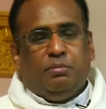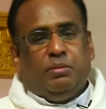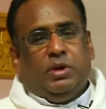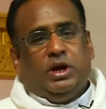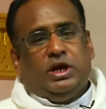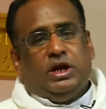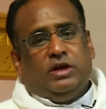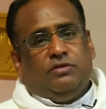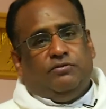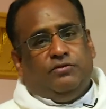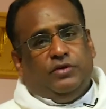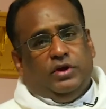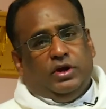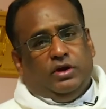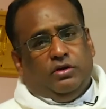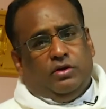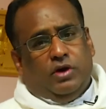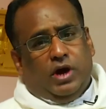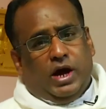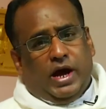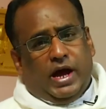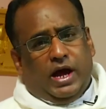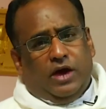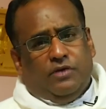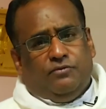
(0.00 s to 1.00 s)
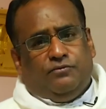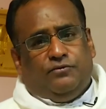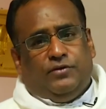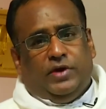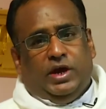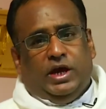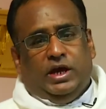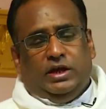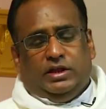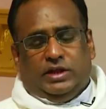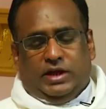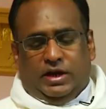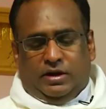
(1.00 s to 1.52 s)
But if you have
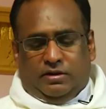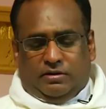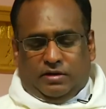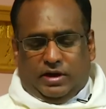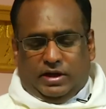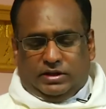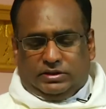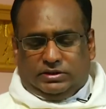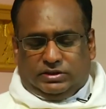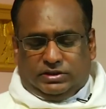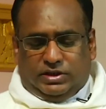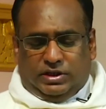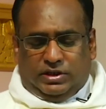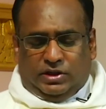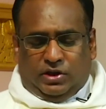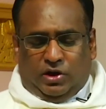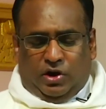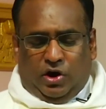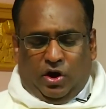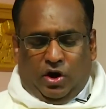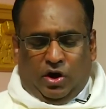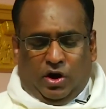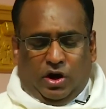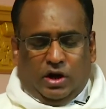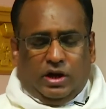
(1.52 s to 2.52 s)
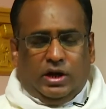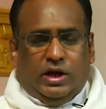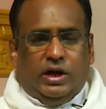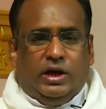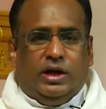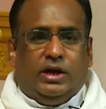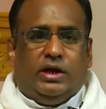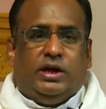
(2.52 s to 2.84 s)
faith and trust in the Lord,